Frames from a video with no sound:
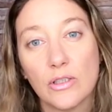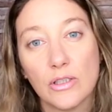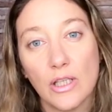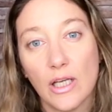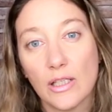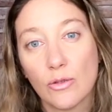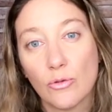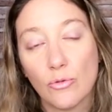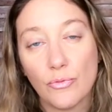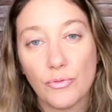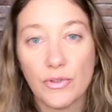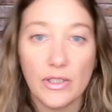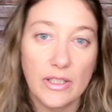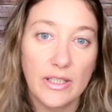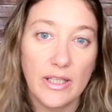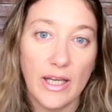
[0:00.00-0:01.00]
not to
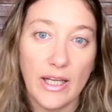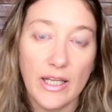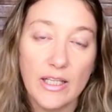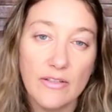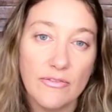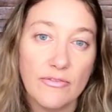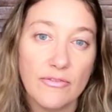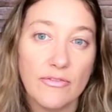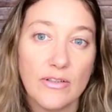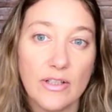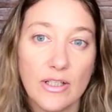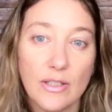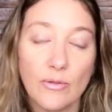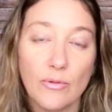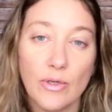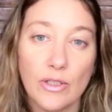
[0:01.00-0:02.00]
free dive
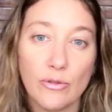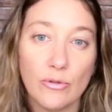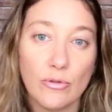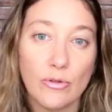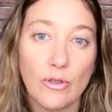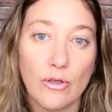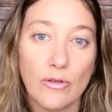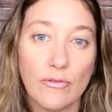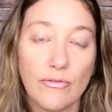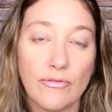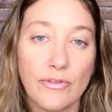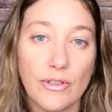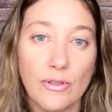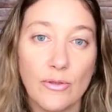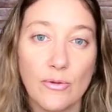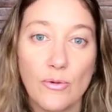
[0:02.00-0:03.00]
when you don't
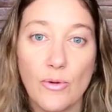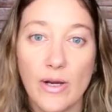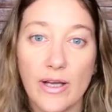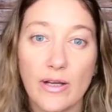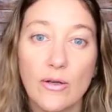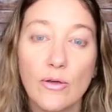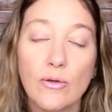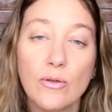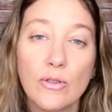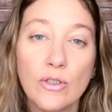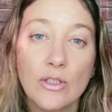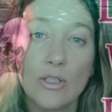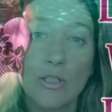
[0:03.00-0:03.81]
feel well